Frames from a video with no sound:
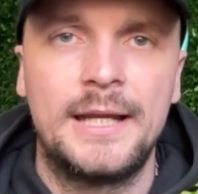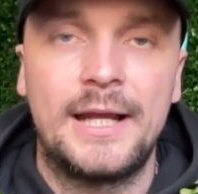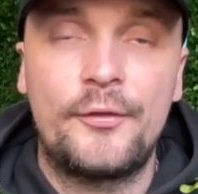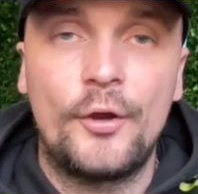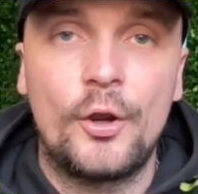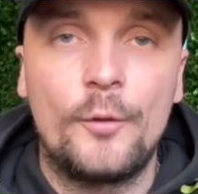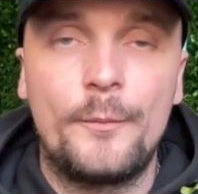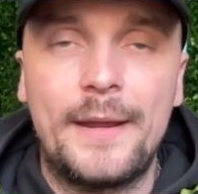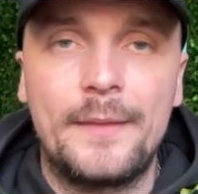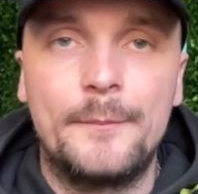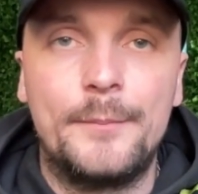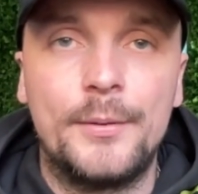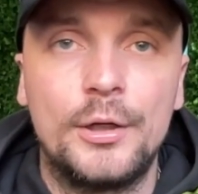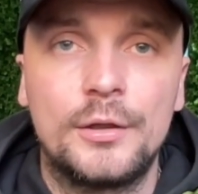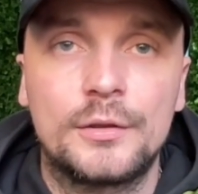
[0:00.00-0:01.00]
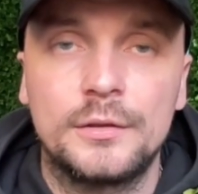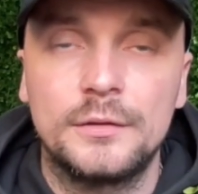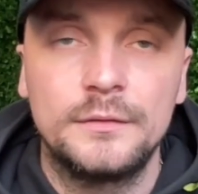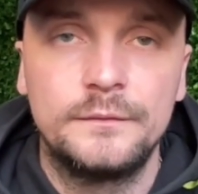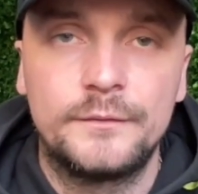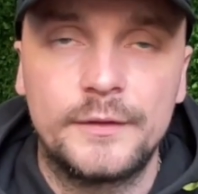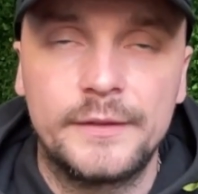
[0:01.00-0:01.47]
I thought he was better than
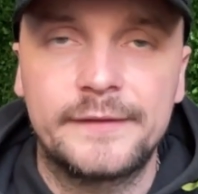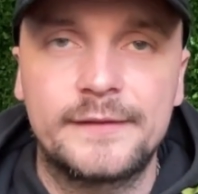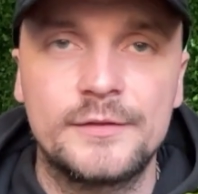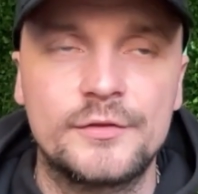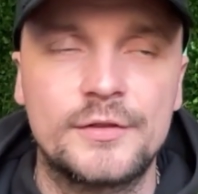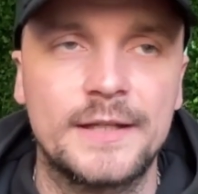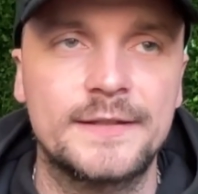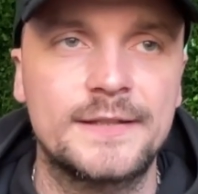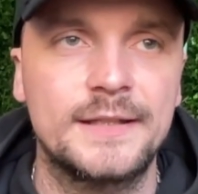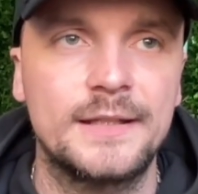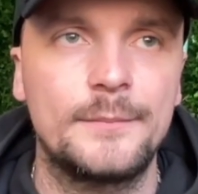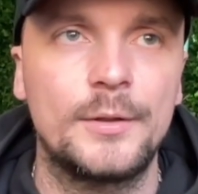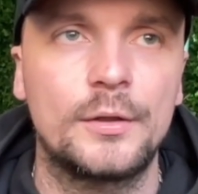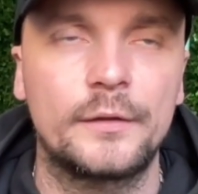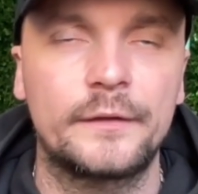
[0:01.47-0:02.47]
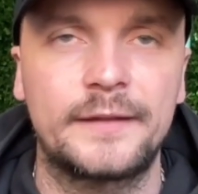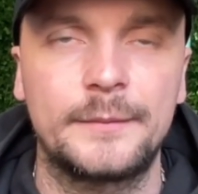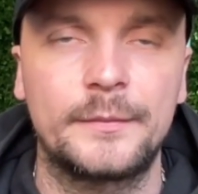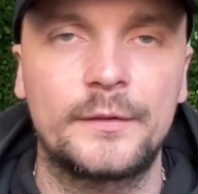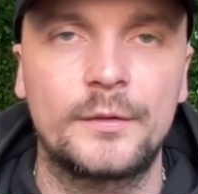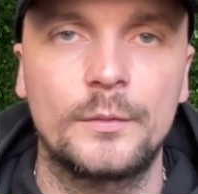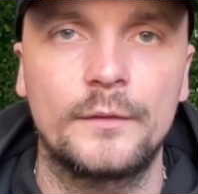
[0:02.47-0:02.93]
Bogle, for instance, yesterday. Bogle
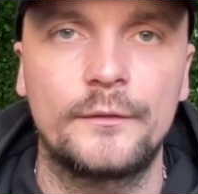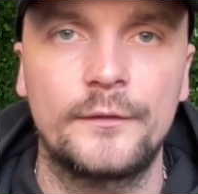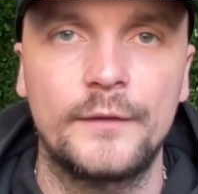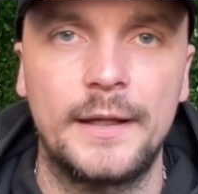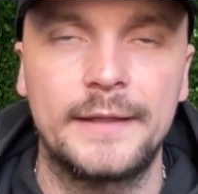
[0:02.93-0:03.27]
seems to have...